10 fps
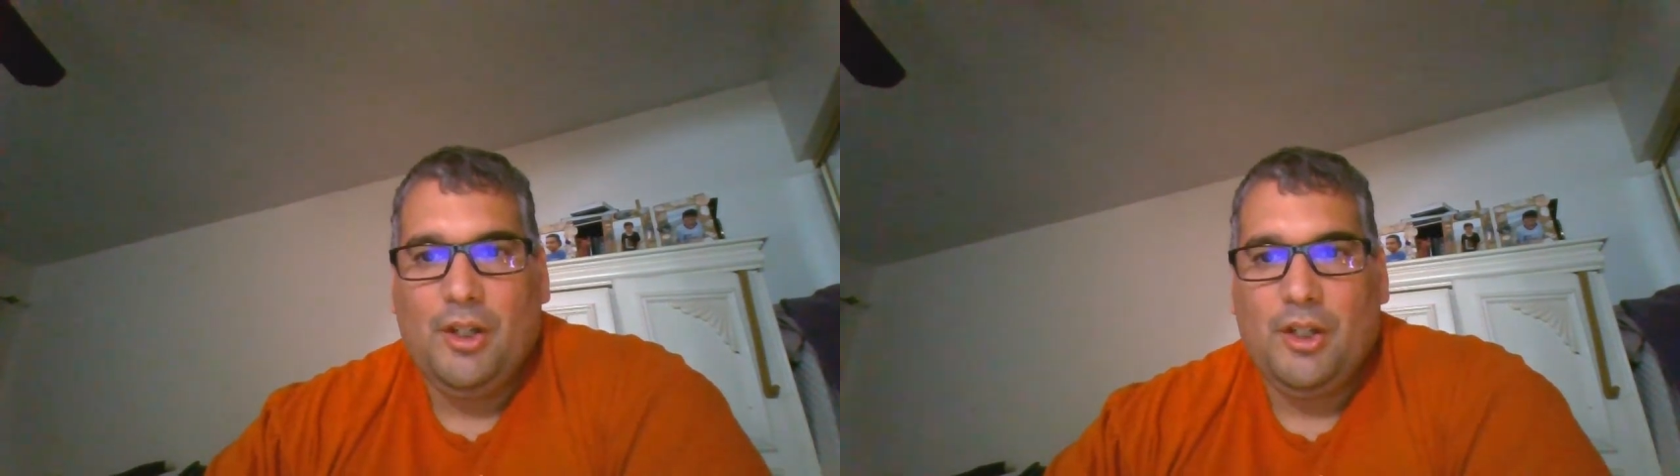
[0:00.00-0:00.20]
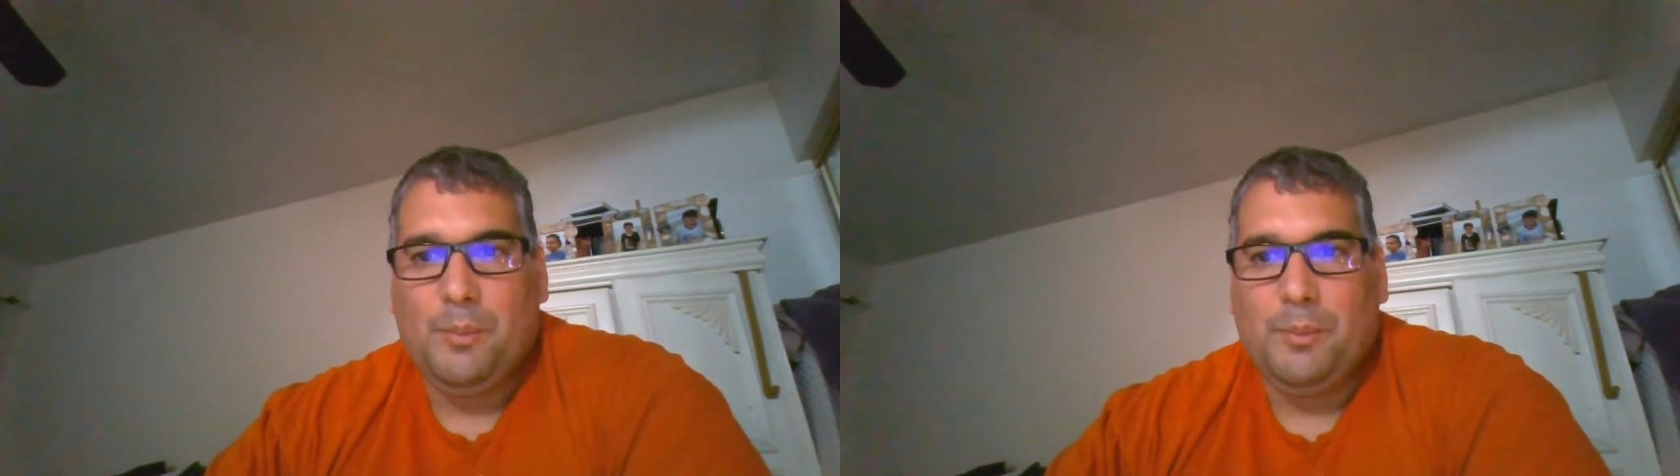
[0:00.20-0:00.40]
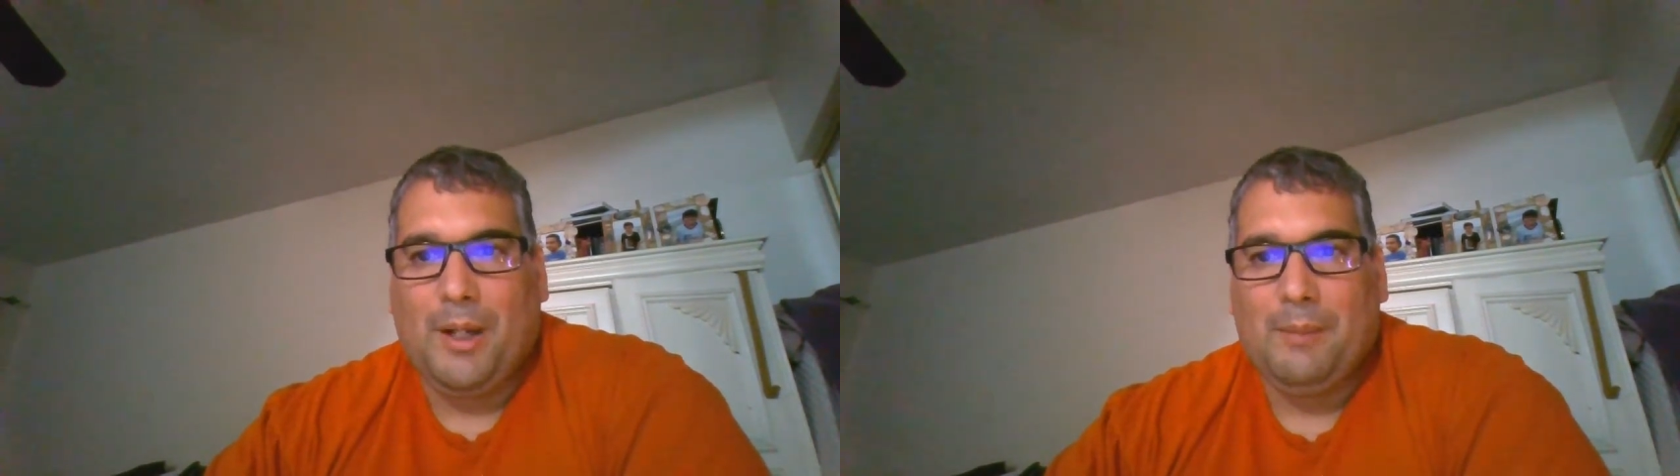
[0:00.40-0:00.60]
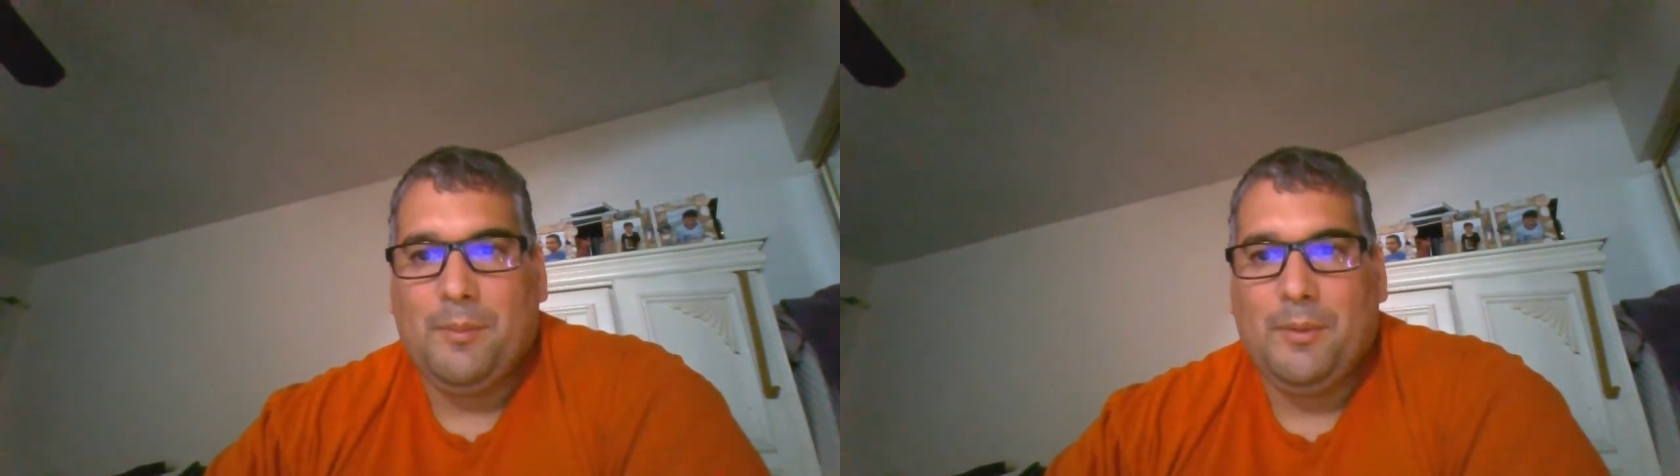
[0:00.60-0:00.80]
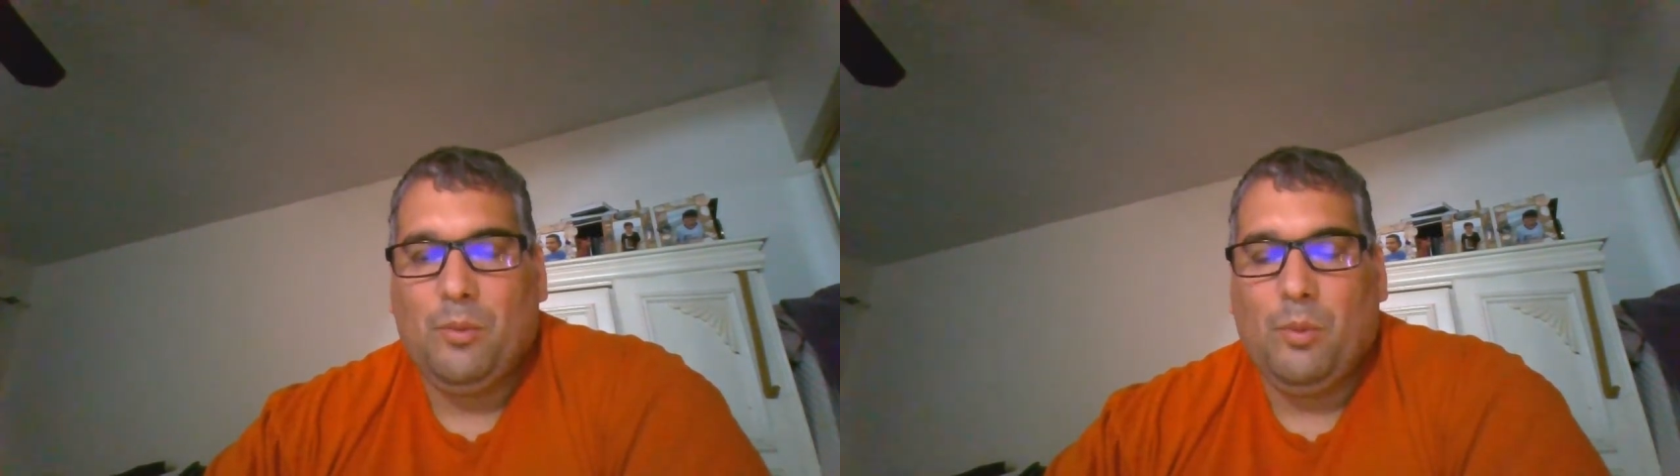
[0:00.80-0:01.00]
you
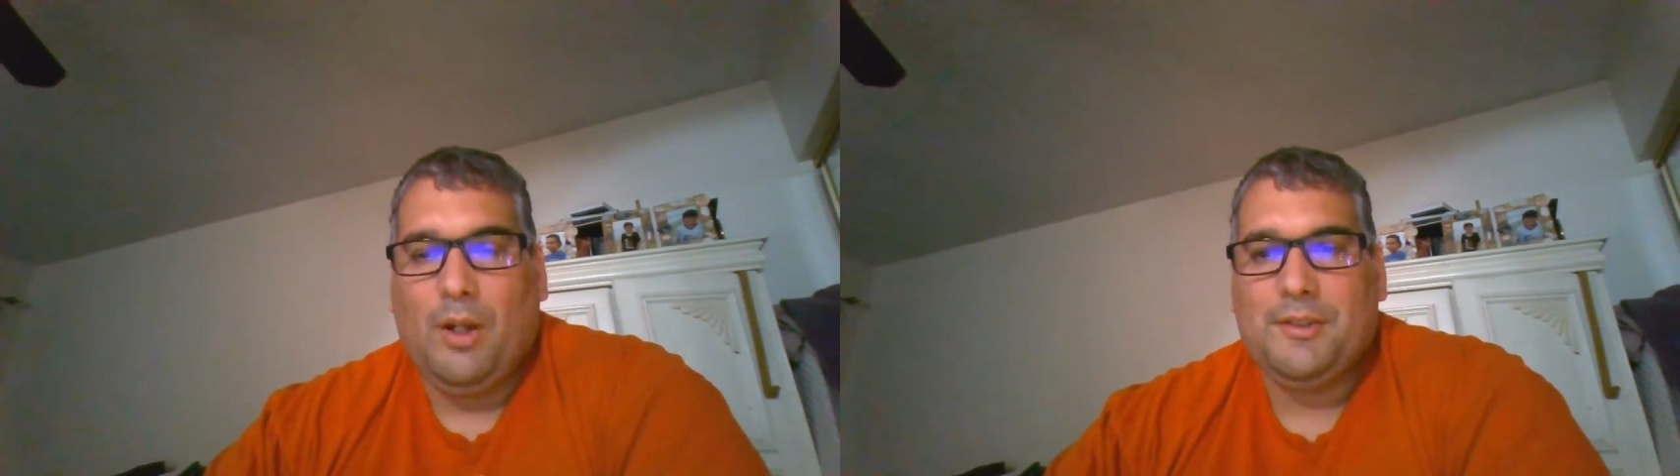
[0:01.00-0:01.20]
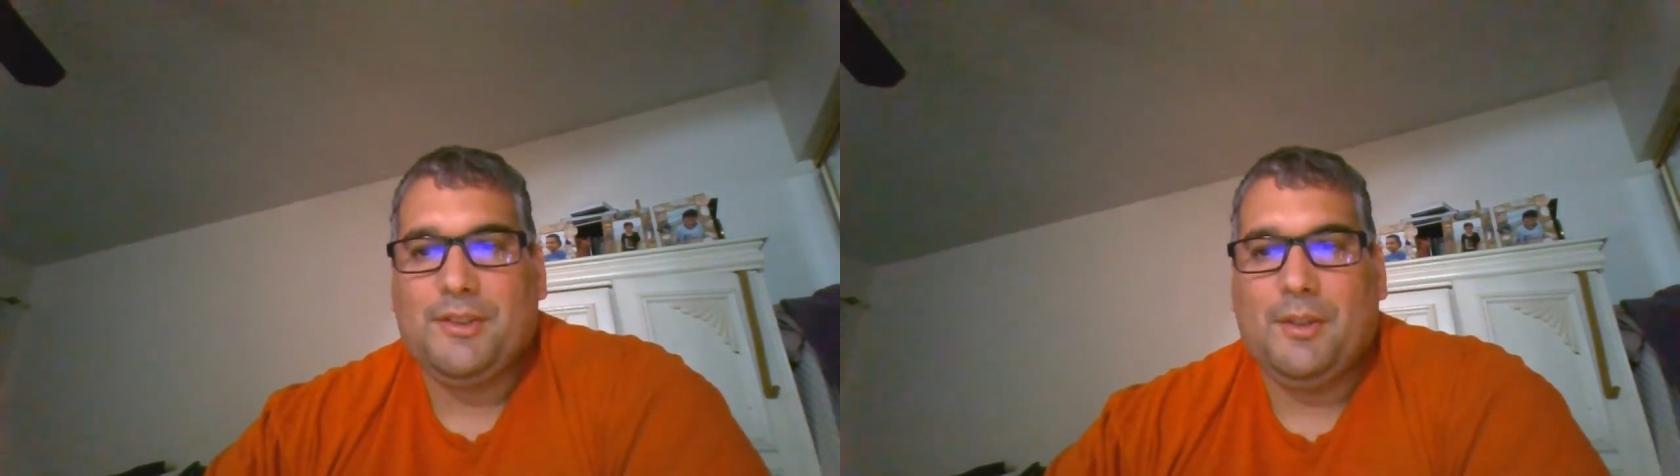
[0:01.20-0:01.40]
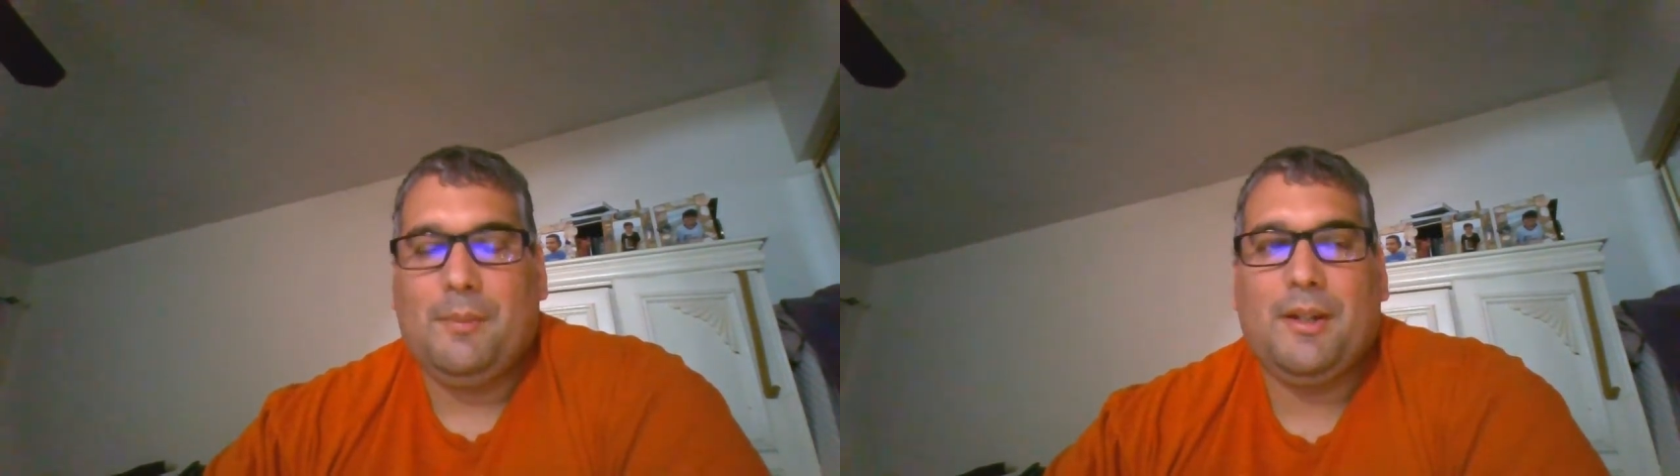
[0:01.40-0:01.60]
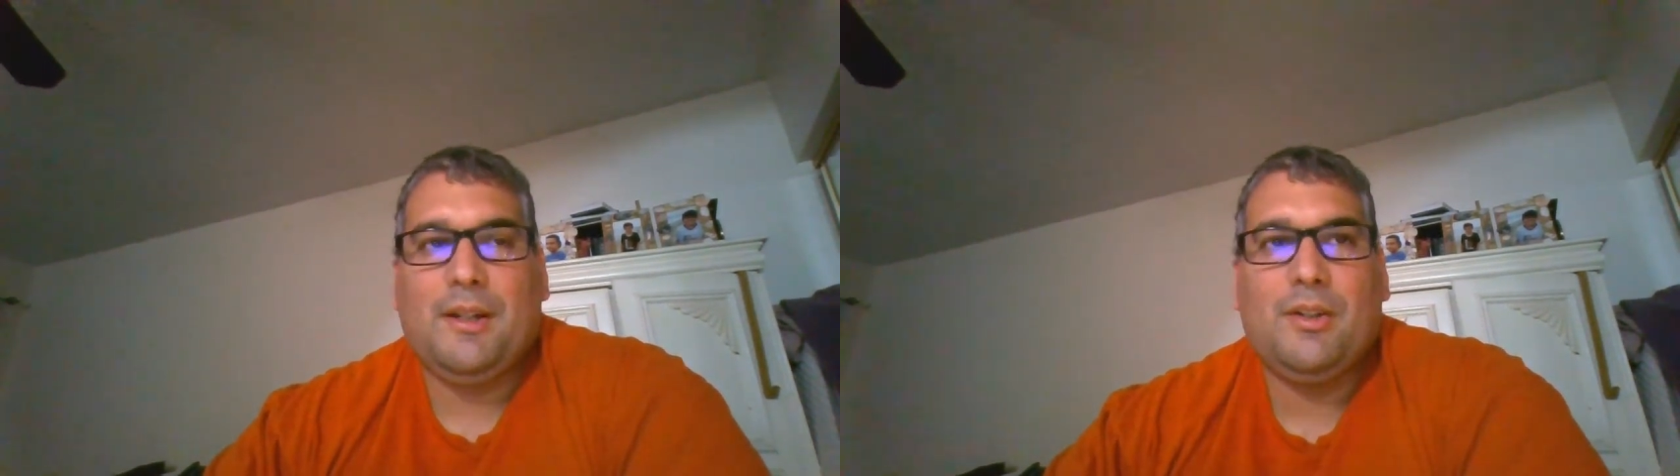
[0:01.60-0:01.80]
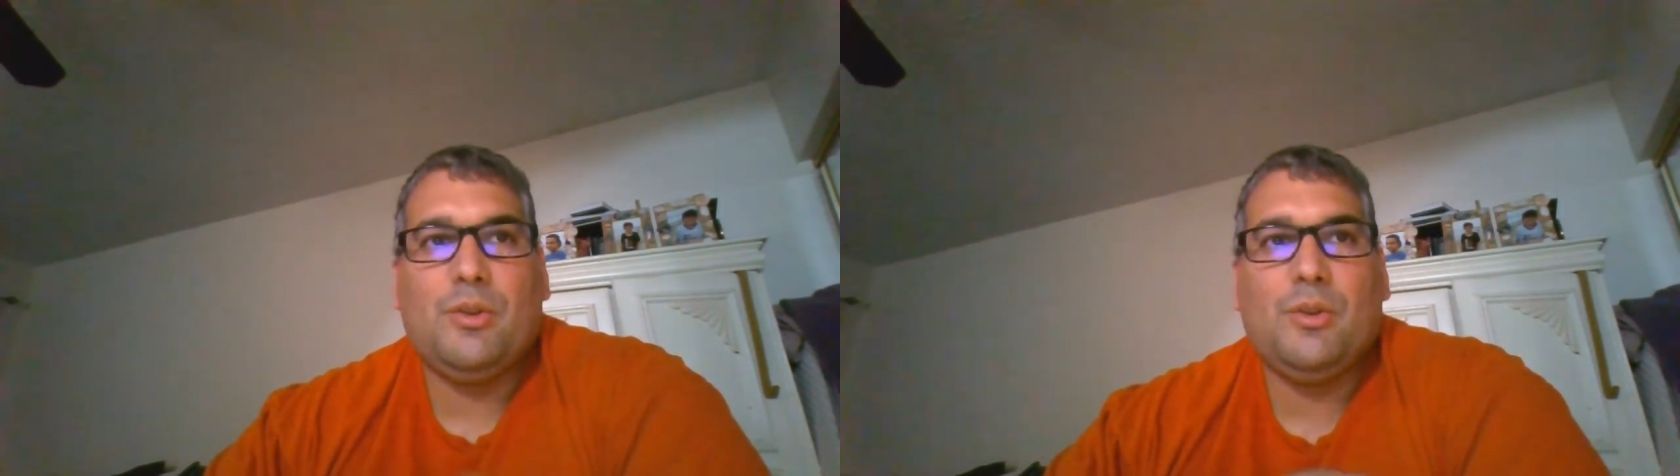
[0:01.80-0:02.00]
probably want
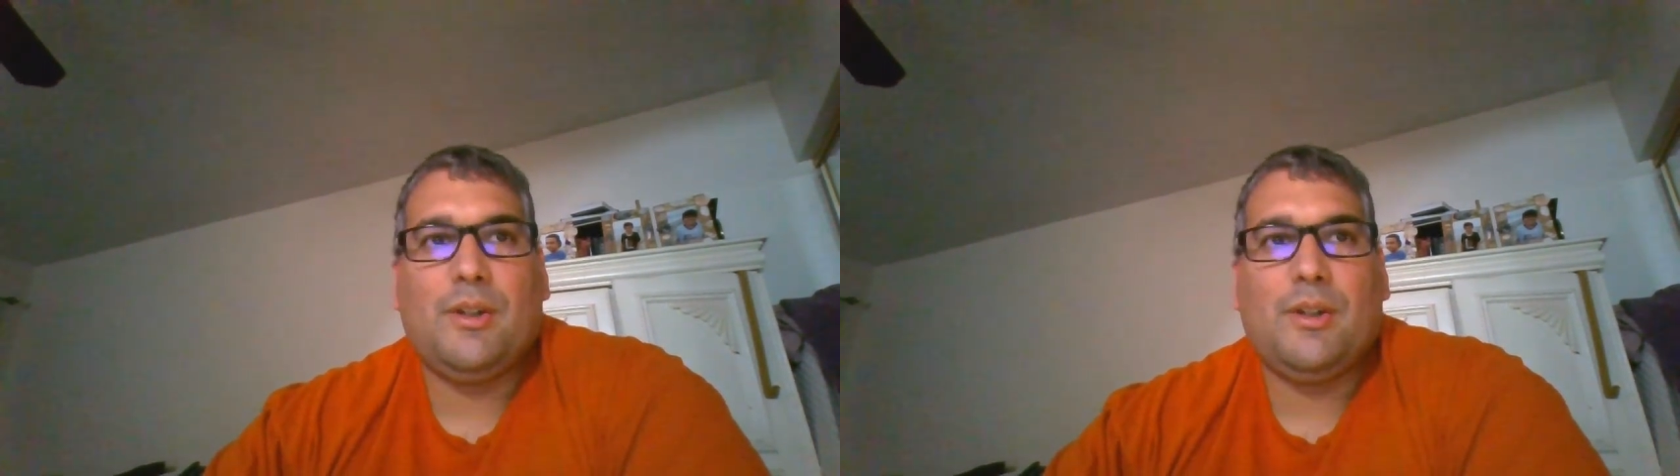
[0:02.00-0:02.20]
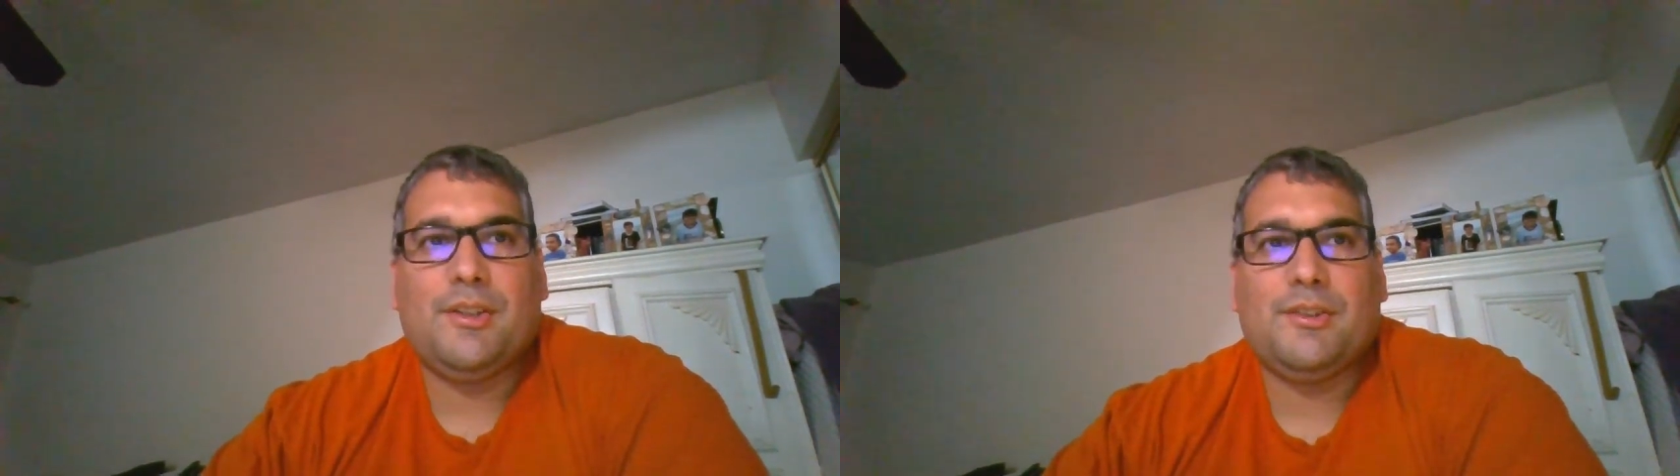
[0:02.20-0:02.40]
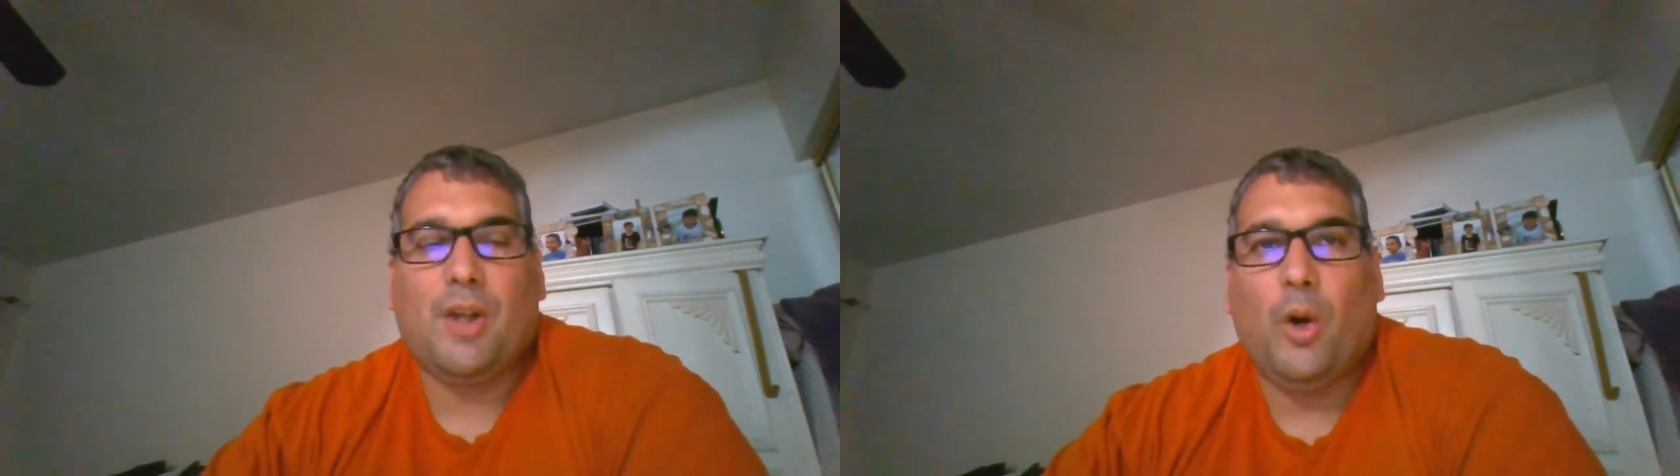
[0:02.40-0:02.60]
somebody who is